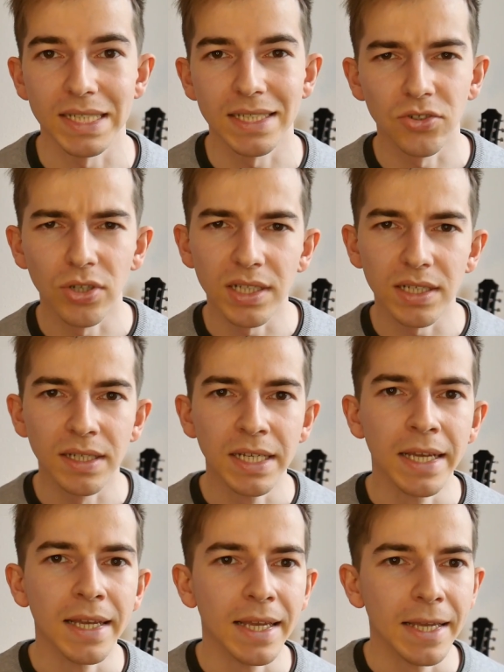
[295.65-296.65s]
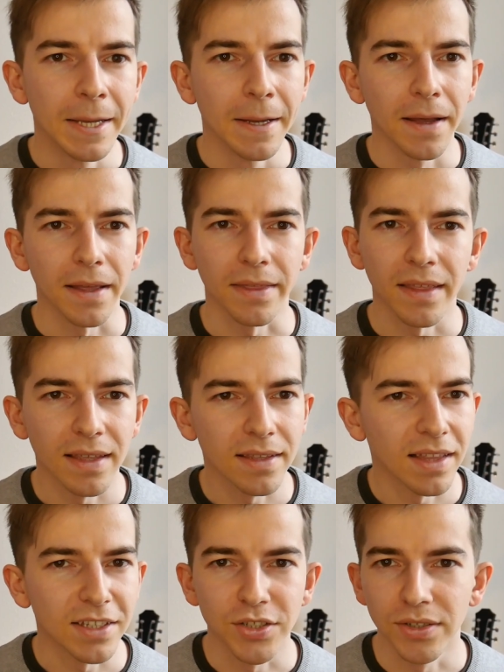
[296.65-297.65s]
It's really a
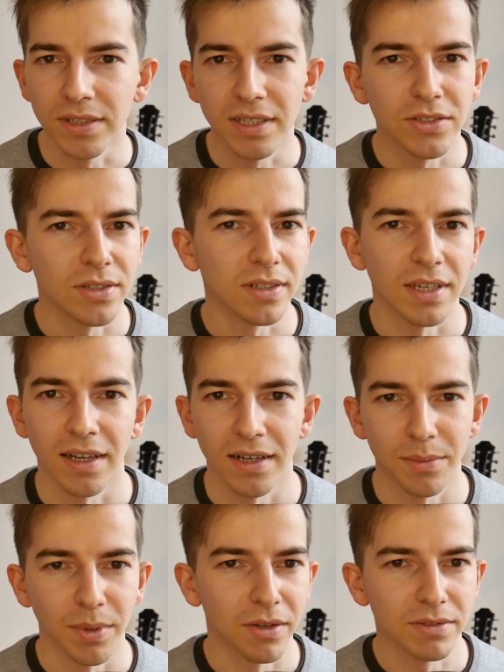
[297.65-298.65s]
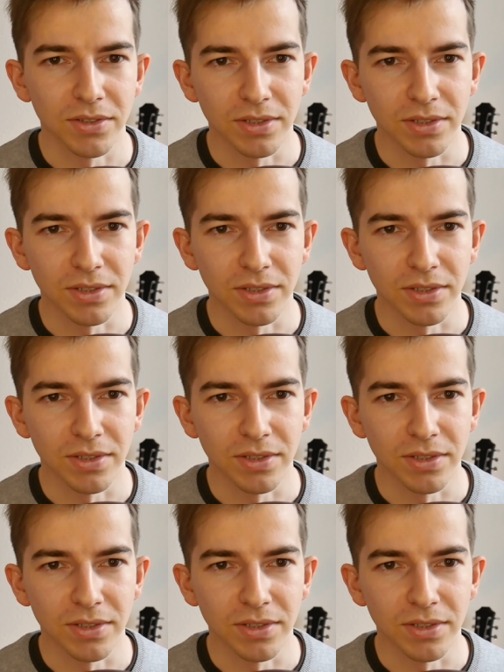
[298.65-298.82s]
thing that you need to care about.